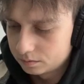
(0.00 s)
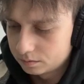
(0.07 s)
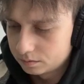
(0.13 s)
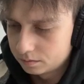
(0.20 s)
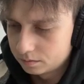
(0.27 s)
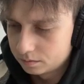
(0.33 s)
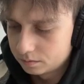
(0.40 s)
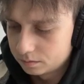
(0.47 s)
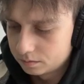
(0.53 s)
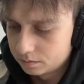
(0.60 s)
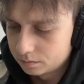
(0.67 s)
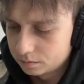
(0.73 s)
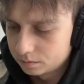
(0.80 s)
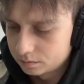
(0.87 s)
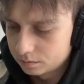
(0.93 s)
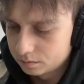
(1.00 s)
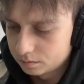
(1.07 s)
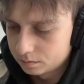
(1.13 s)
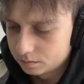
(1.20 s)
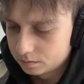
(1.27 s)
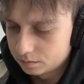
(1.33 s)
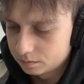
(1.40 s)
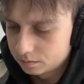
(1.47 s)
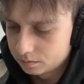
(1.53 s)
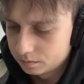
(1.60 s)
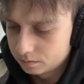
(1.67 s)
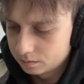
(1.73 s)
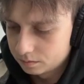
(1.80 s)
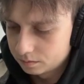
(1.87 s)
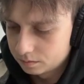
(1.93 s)

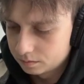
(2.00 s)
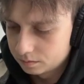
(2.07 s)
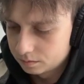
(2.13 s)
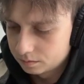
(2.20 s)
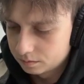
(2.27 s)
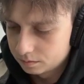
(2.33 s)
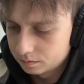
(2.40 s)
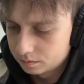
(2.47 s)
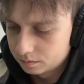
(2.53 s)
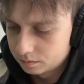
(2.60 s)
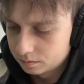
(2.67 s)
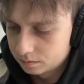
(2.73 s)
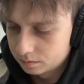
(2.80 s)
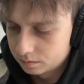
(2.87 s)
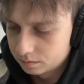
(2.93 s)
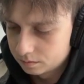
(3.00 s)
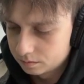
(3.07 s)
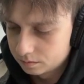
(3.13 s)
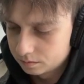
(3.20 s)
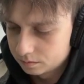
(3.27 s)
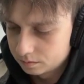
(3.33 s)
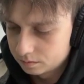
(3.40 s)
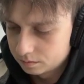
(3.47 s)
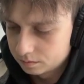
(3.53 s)
[no speech]